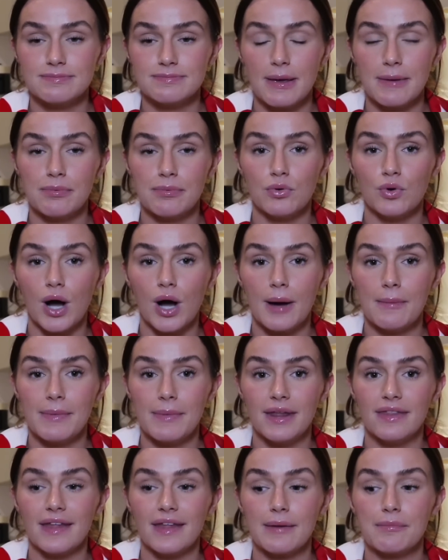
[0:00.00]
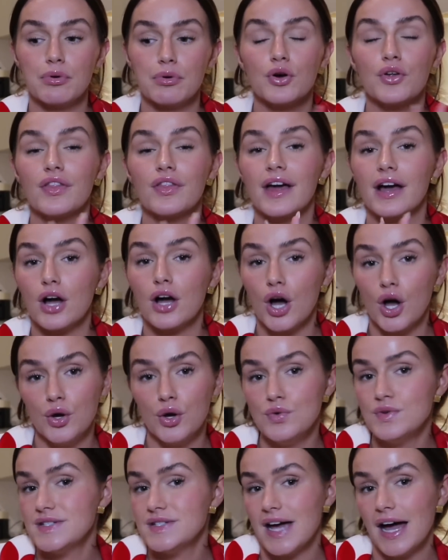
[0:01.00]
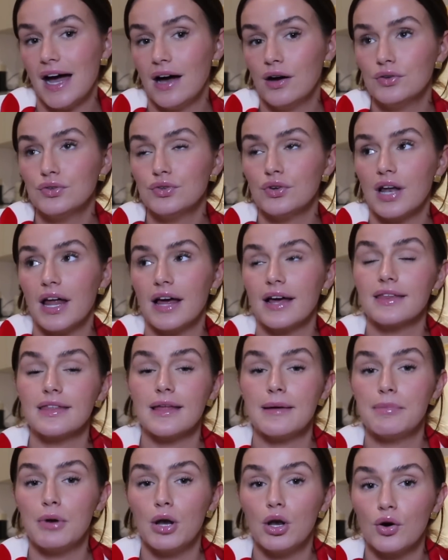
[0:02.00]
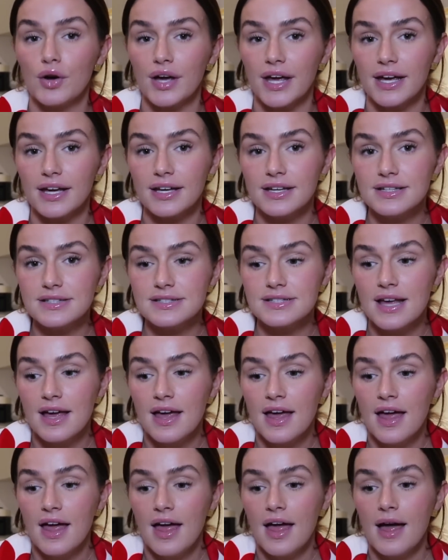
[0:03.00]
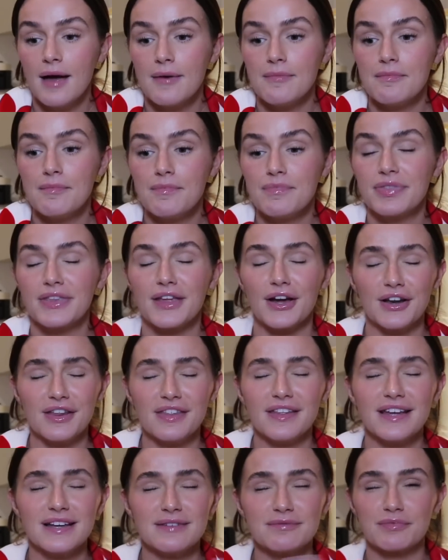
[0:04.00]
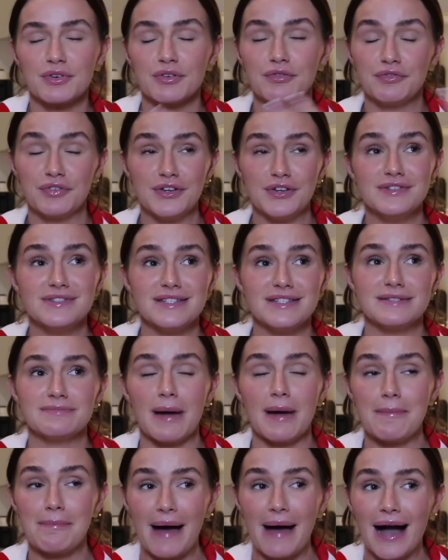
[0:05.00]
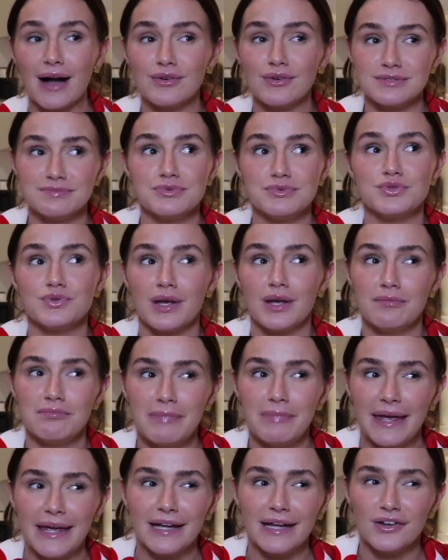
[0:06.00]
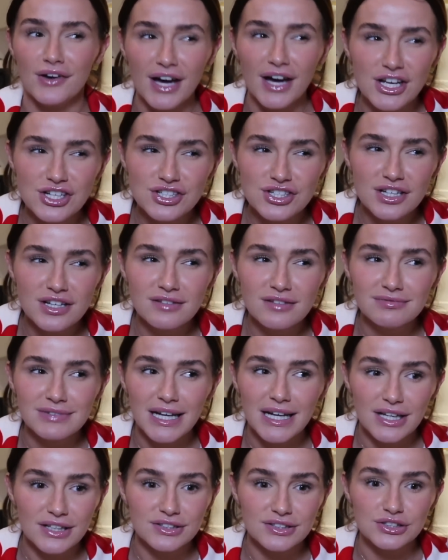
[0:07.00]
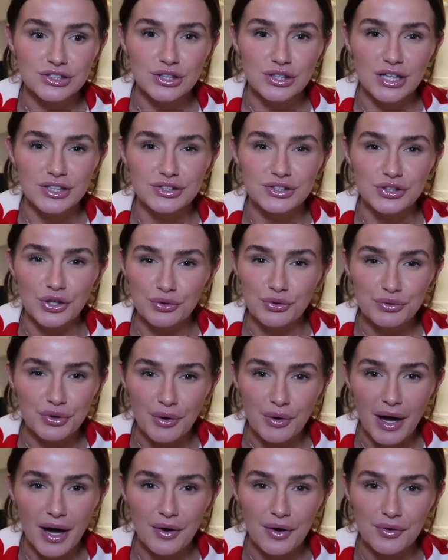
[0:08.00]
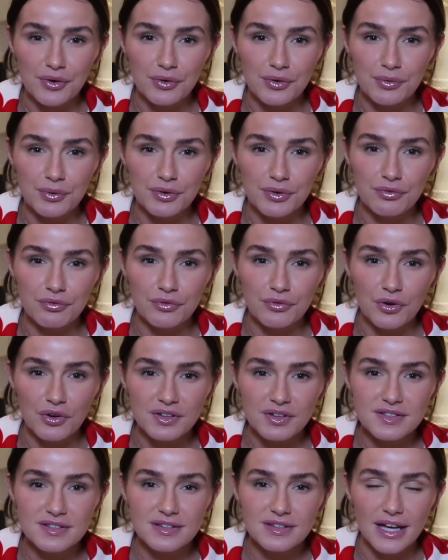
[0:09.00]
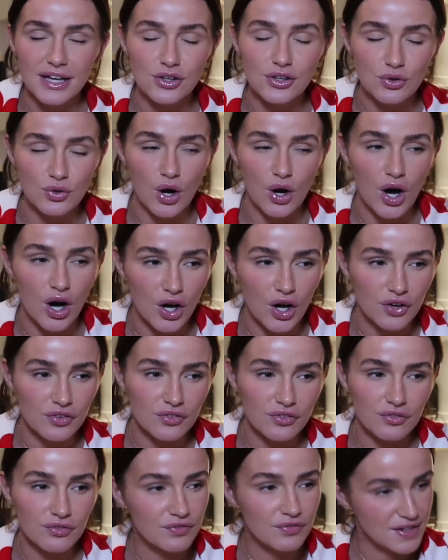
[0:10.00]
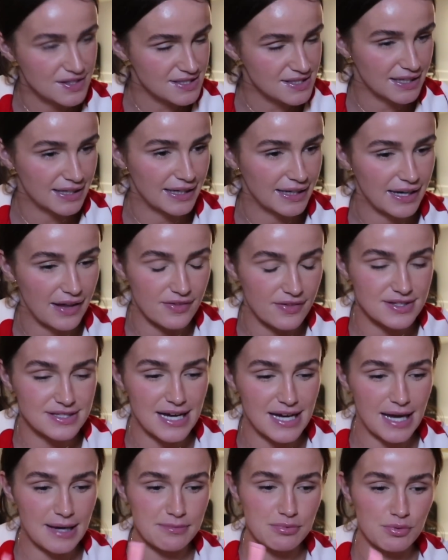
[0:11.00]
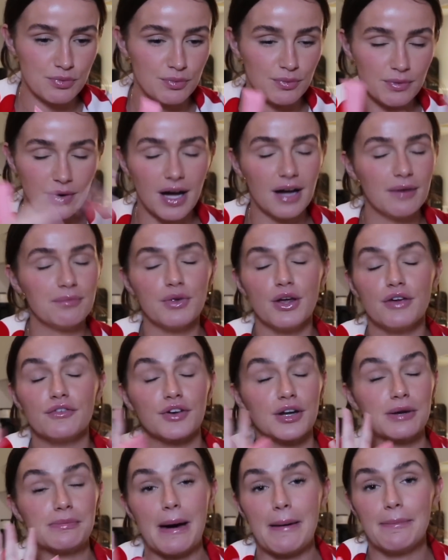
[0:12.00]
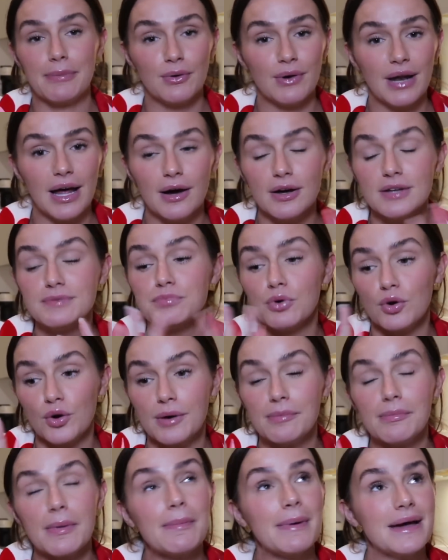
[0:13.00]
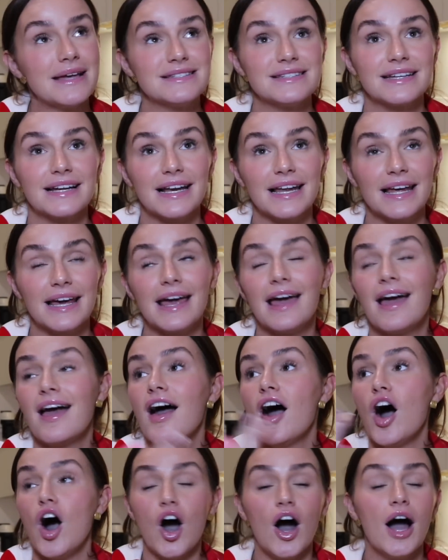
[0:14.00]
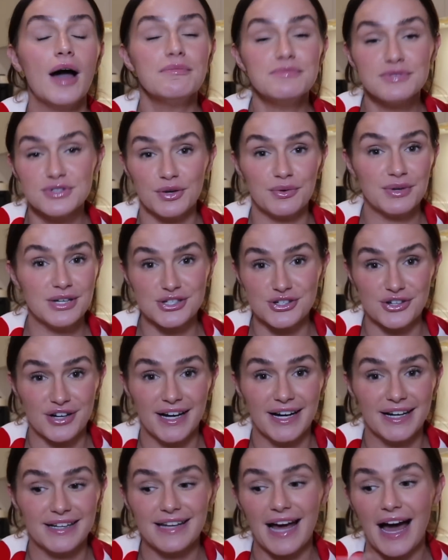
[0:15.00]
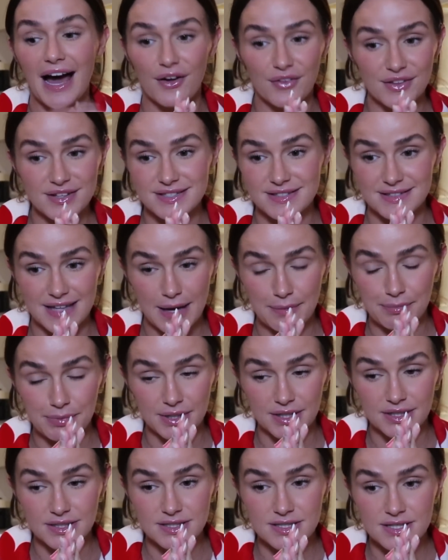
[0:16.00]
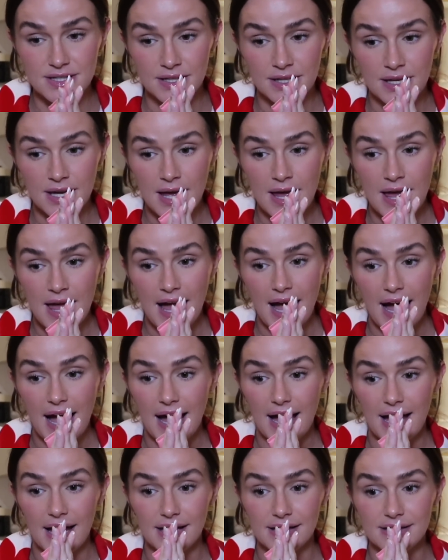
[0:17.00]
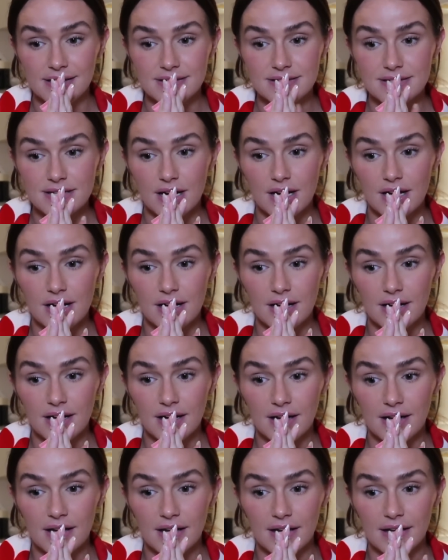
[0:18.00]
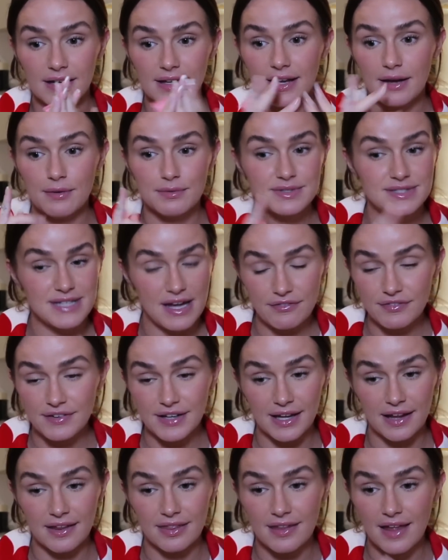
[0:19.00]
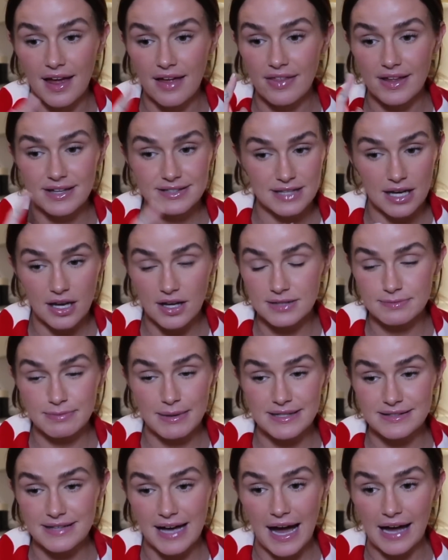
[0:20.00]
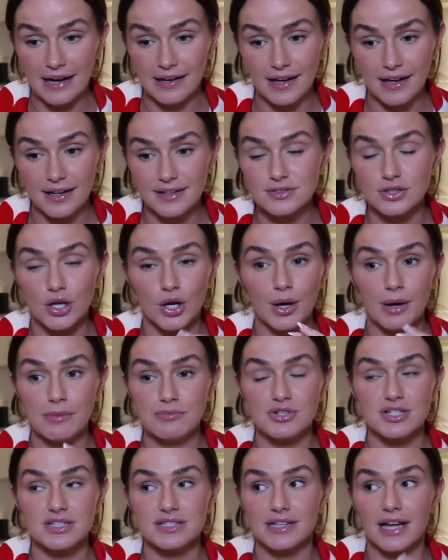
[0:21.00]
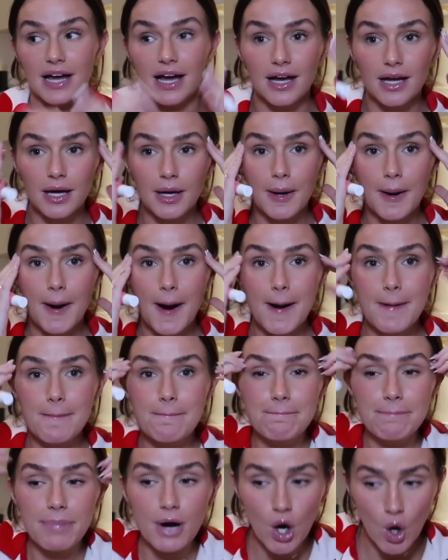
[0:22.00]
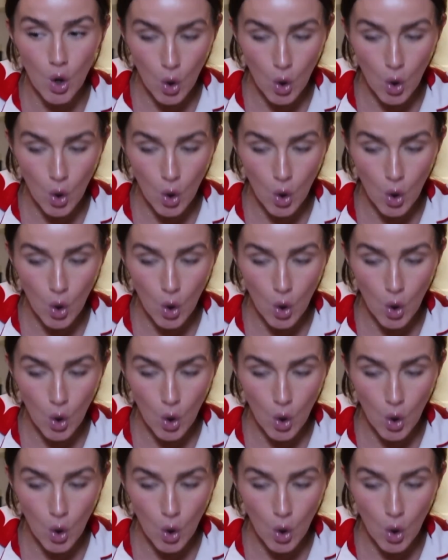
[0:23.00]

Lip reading: People come in, they put their coat down or like their belongings. The only thing I'm confused is my bag was between me and Aisha, and I don't know how you would have got, like, you can't physically, like the table, I'm not even gonna map it all out, it's boring, but basically I'm so intrigued how this has happened, and it was definitely in there. That's the last place I had it, so I'm just like, phew.